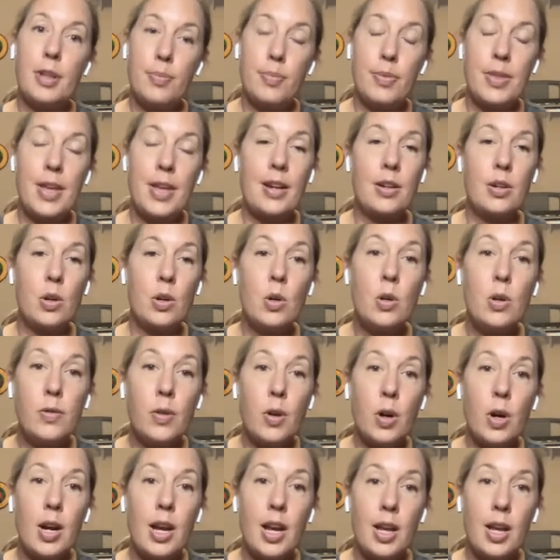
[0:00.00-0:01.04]
Flip that
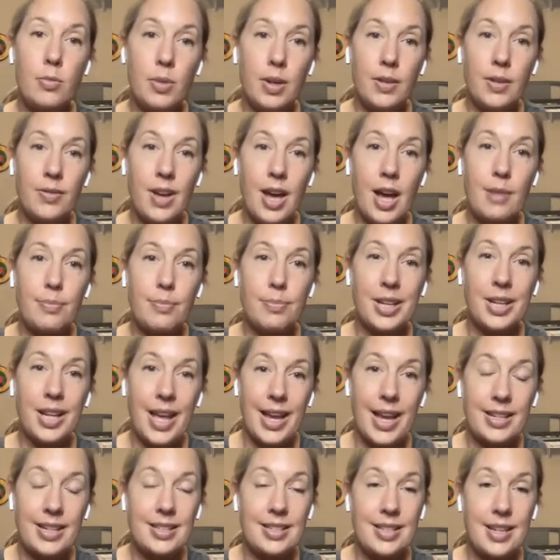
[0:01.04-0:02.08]
over, and we've got
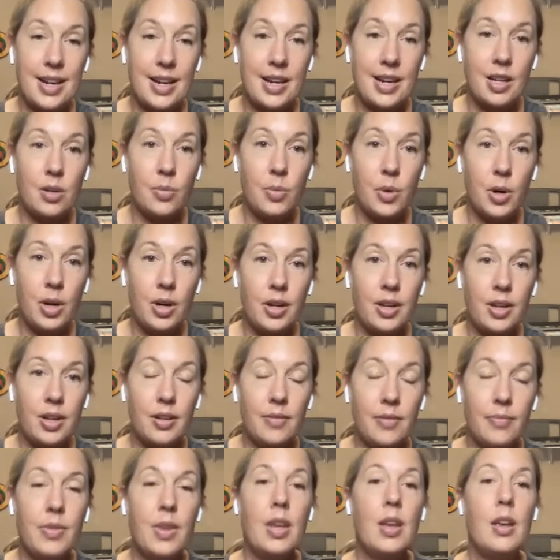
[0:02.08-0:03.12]
plank style work.
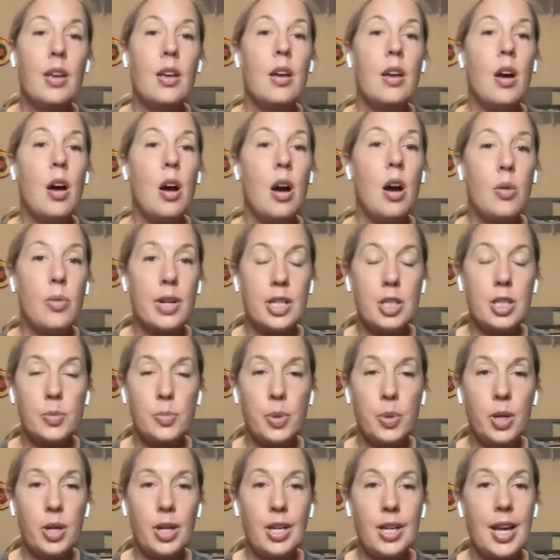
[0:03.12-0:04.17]
Always
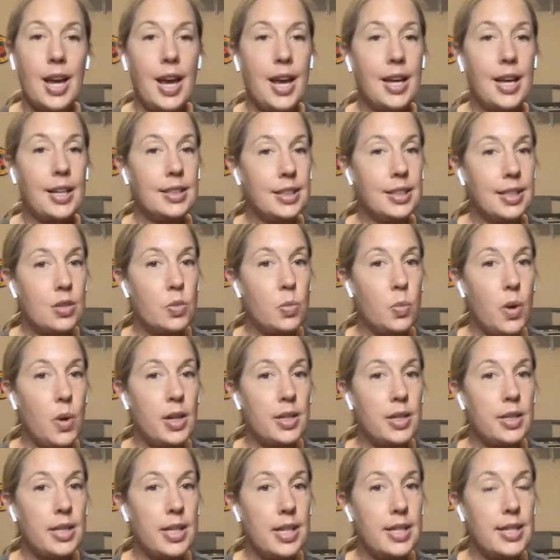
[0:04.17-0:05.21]
put at least
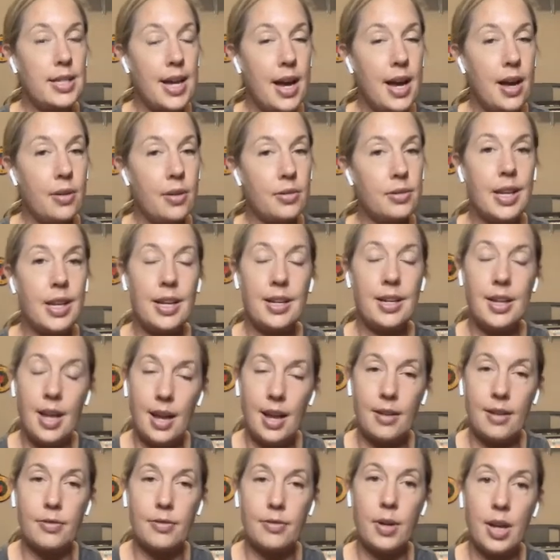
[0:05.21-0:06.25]
one knee down in
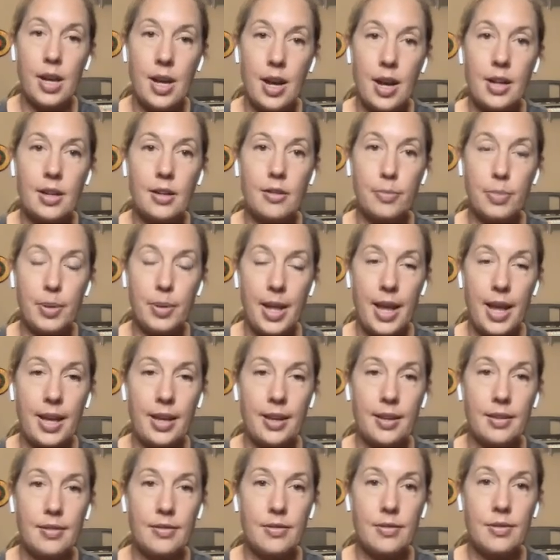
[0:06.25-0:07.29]
every kind of
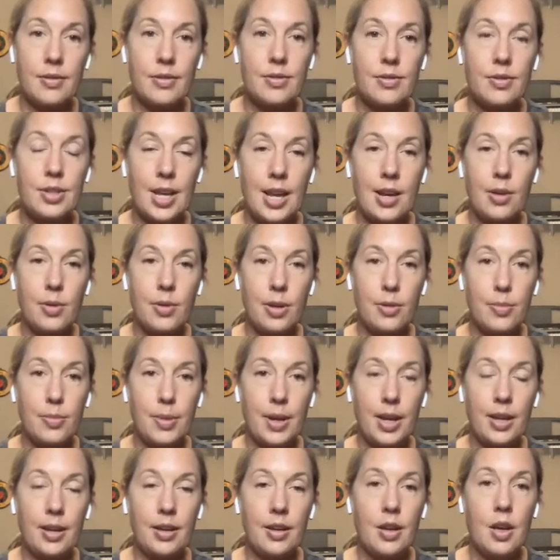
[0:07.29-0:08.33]
plank. Say it with
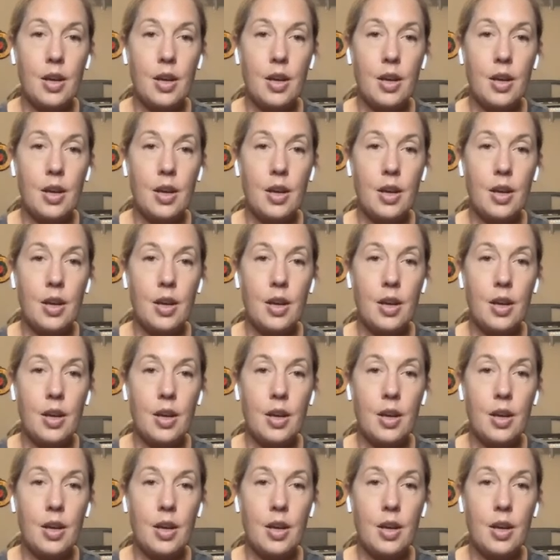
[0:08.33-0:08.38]
me.